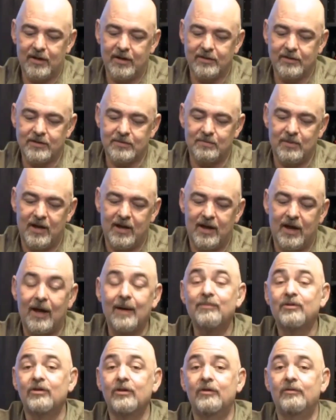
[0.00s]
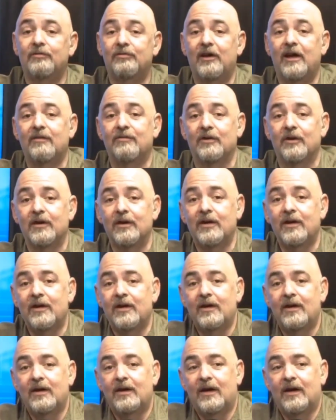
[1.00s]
It's my absolute favorite